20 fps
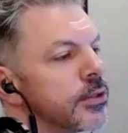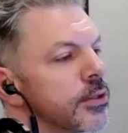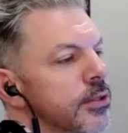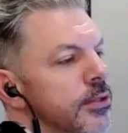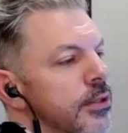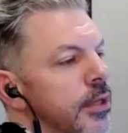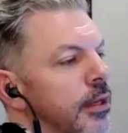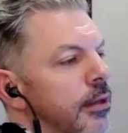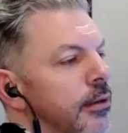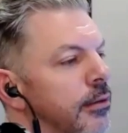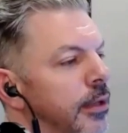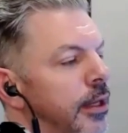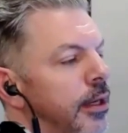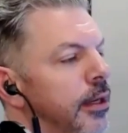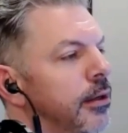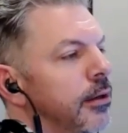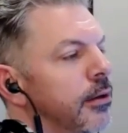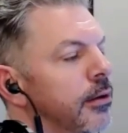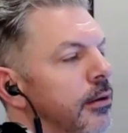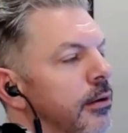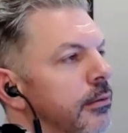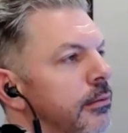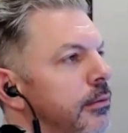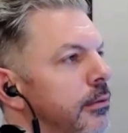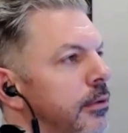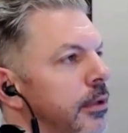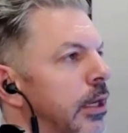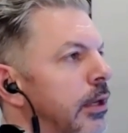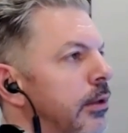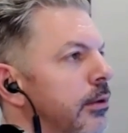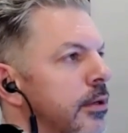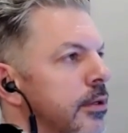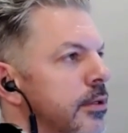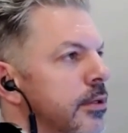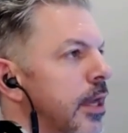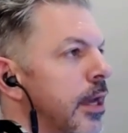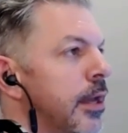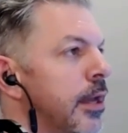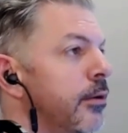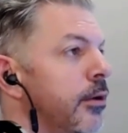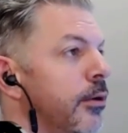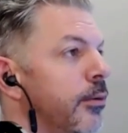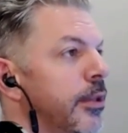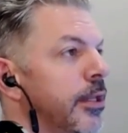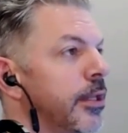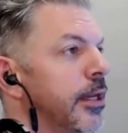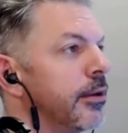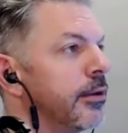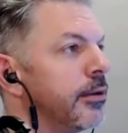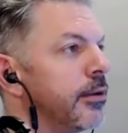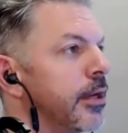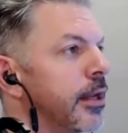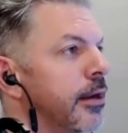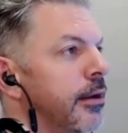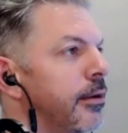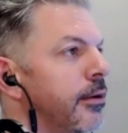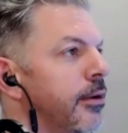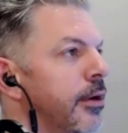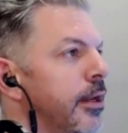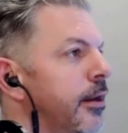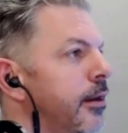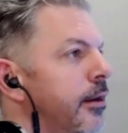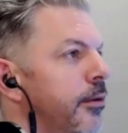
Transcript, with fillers: it's just like letting your, you know, because I don't know what the hell you got in your head.